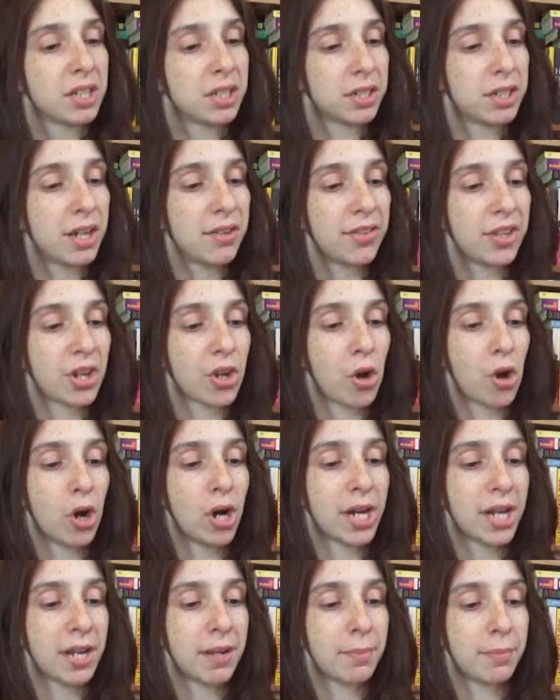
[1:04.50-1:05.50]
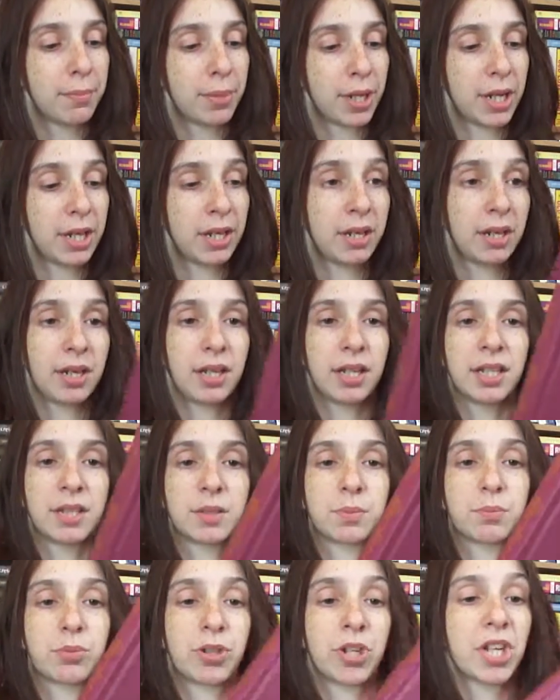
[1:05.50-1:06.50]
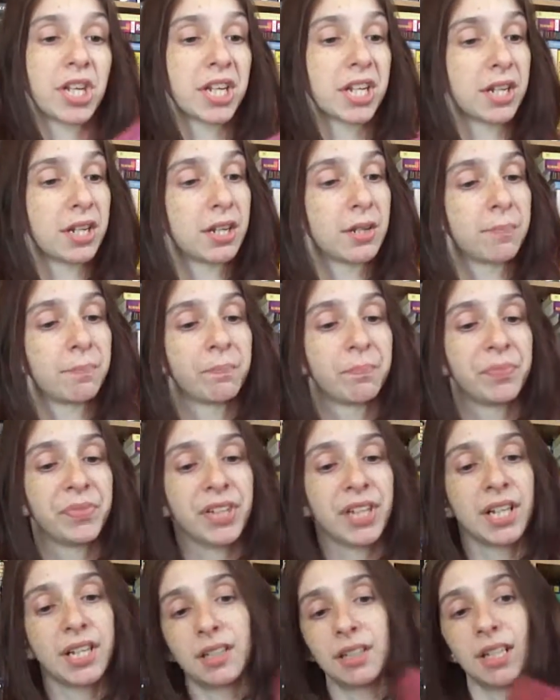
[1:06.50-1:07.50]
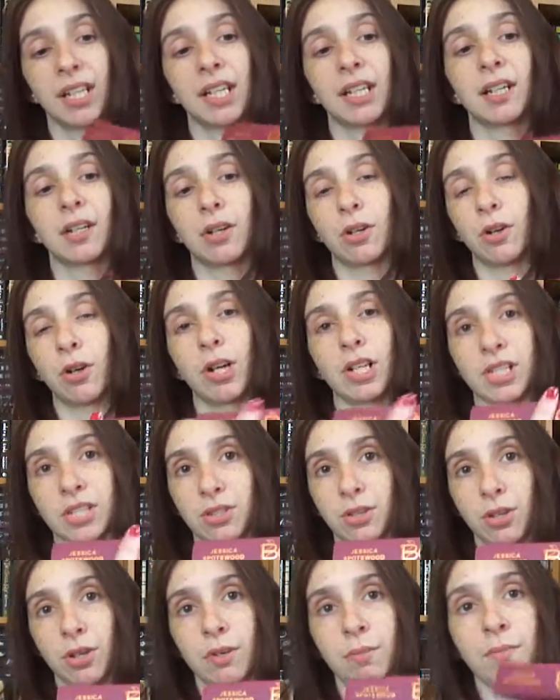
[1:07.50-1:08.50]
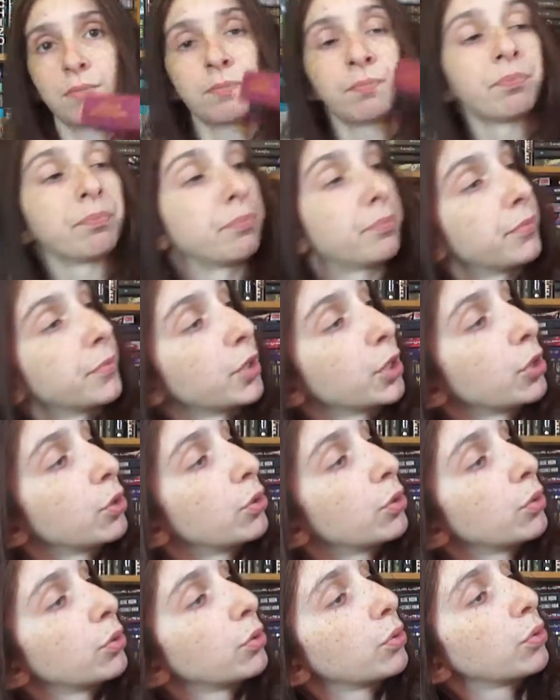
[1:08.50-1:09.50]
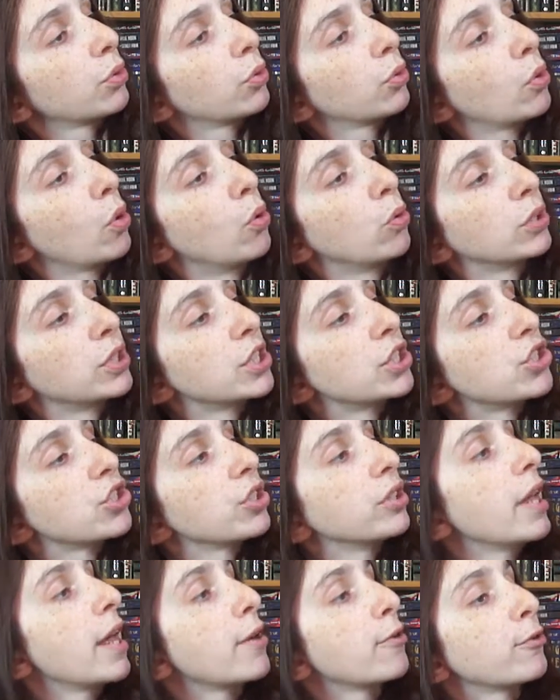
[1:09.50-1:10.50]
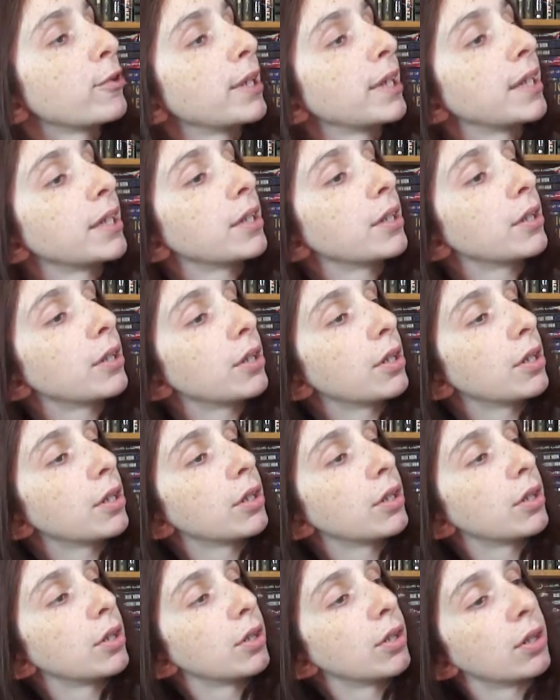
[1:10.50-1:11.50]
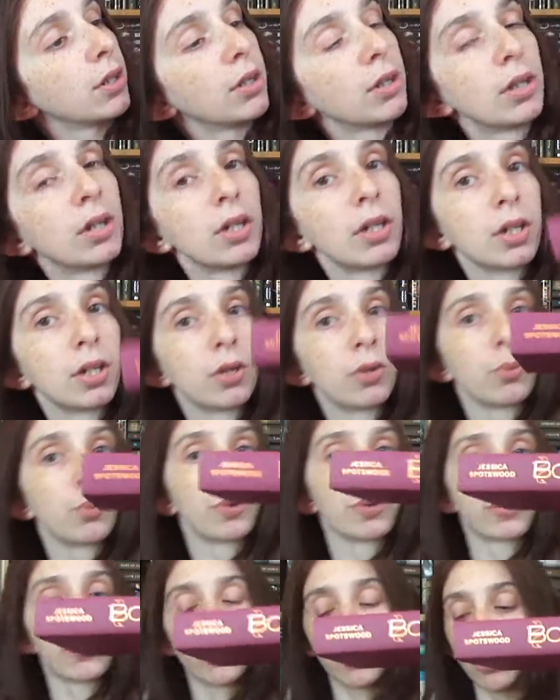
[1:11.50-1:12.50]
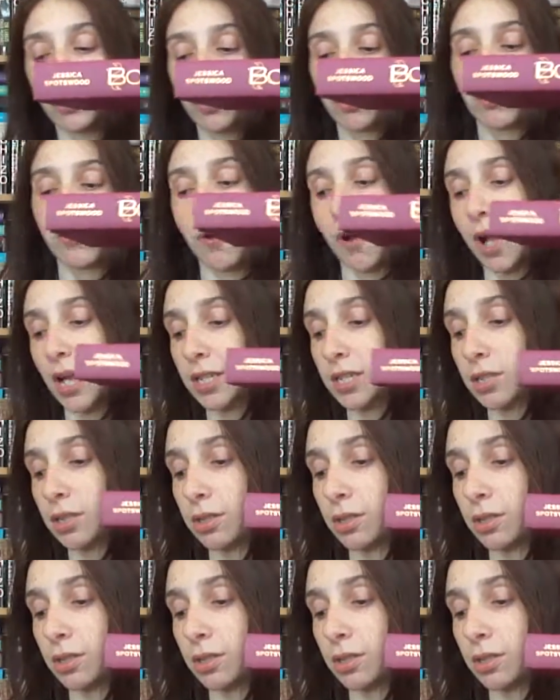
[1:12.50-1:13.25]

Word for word: Nothing on it, but it's pretty. And then awesome goldish lettering with cool font.